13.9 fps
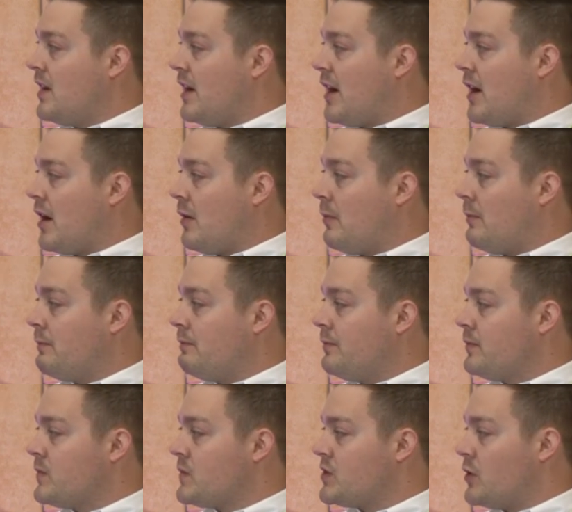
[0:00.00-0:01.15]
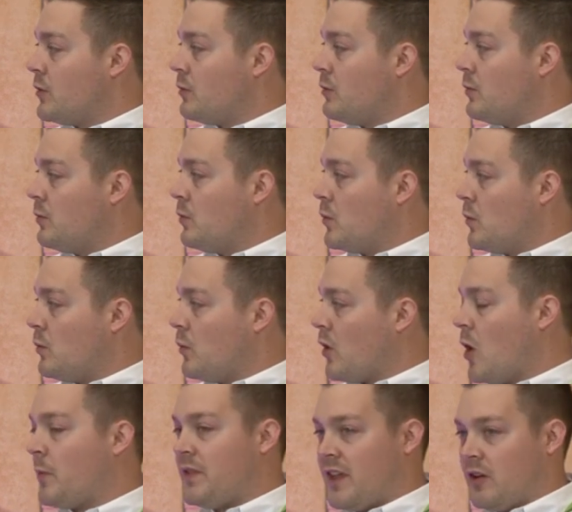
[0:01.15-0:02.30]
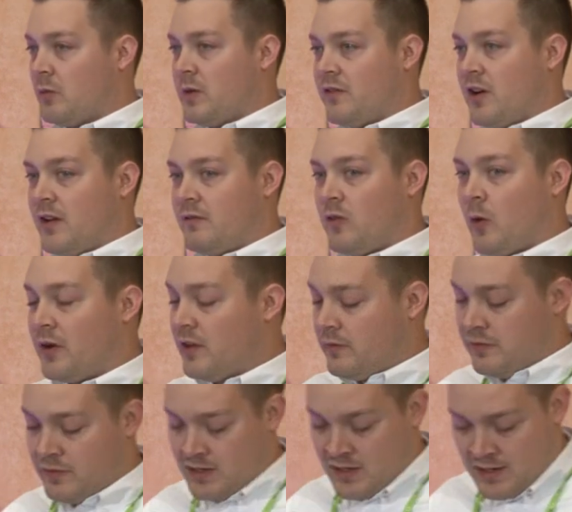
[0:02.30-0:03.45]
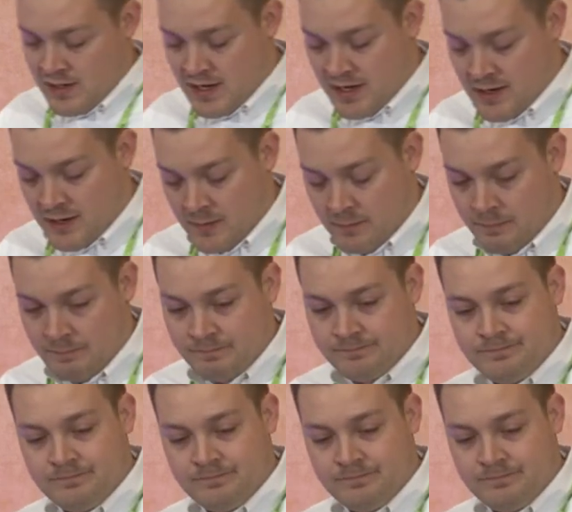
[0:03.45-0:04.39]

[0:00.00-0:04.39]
Um, so we're hoping that it'll be very informative. Um,